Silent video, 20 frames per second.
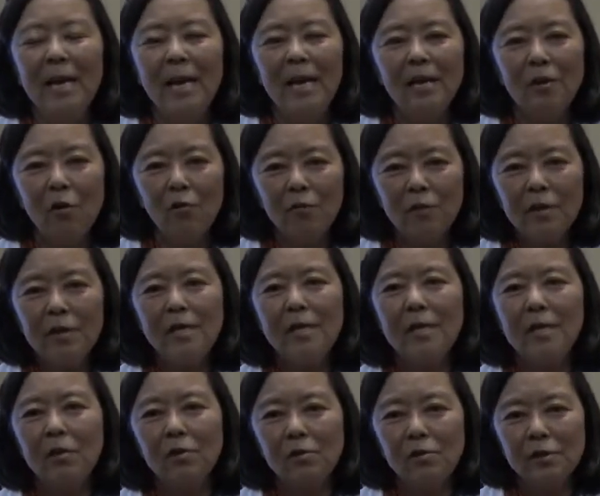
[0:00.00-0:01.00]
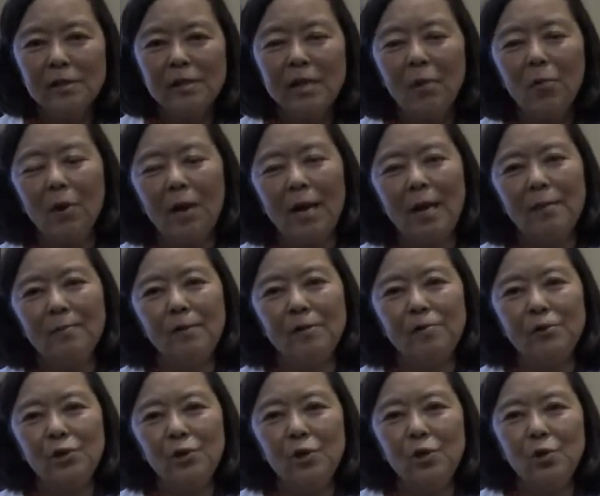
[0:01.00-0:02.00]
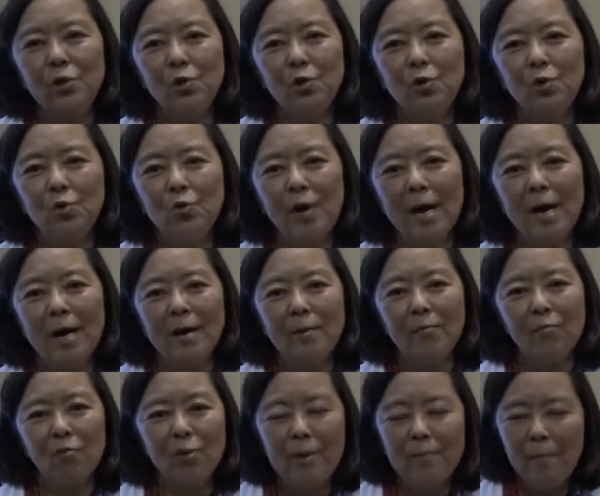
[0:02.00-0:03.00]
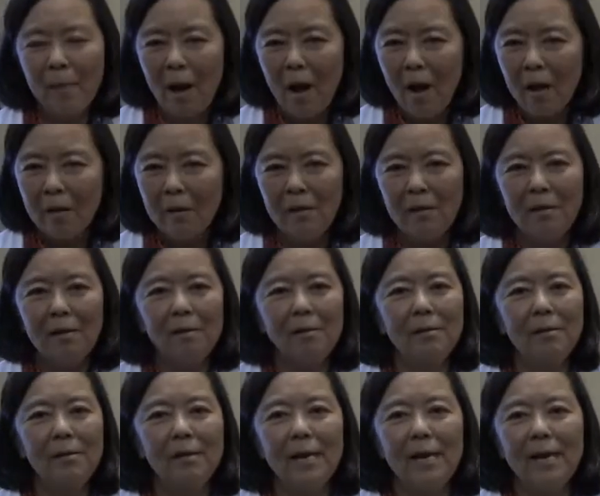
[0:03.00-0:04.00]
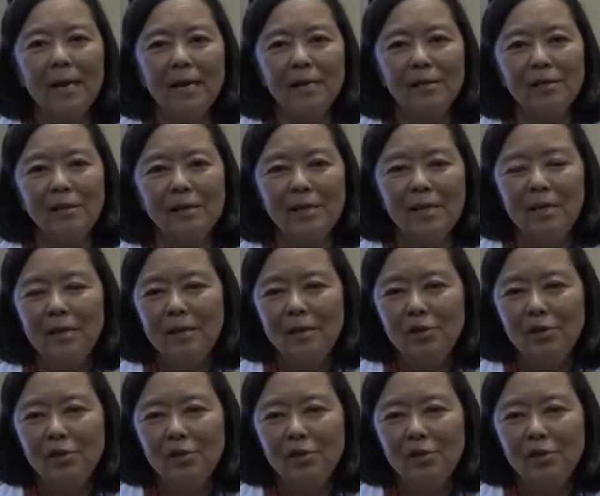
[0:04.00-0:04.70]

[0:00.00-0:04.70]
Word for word: And yeah. over the years they were able to um, remodel and